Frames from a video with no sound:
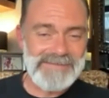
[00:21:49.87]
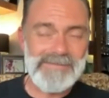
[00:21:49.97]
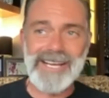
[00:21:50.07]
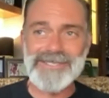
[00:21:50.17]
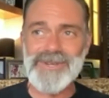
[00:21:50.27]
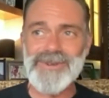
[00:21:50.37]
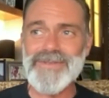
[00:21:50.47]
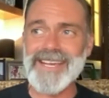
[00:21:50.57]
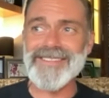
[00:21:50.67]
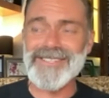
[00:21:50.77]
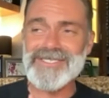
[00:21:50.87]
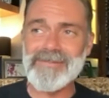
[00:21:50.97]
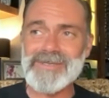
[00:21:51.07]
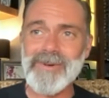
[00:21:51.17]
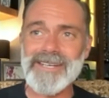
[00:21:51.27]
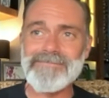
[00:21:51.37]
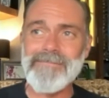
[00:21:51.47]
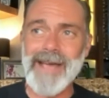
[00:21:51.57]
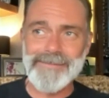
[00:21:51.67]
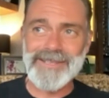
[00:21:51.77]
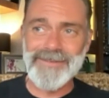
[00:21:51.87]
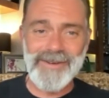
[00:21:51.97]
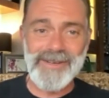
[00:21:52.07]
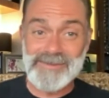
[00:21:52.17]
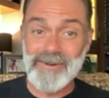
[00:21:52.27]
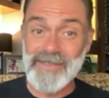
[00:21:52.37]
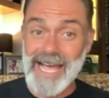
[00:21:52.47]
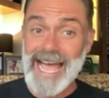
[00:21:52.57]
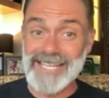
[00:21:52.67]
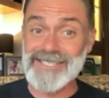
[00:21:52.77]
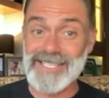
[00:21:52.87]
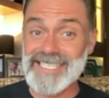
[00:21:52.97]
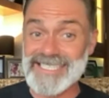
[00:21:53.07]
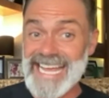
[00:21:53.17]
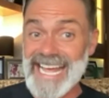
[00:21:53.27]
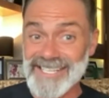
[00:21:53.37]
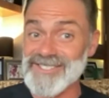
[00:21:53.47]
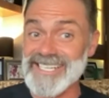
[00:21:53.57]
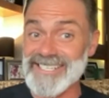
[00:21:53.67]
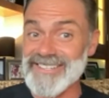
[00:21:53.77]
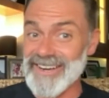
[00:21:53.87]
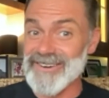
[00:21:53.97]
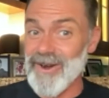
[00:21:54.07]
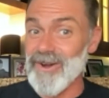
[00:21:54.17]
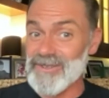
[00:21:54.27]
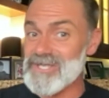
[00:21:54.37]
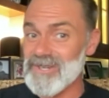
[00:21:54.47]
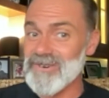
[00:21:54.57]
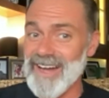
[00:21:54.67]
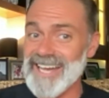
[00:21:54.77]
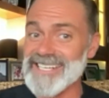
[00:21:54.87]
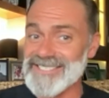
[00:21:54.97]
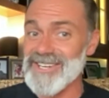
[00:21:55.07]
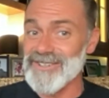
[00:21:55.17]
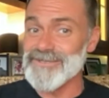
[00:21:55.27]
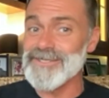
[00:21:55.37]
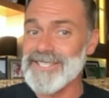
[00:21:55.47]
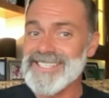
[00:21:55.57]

But I do think that Gemma's wedding may be the first one that has actually got to I do.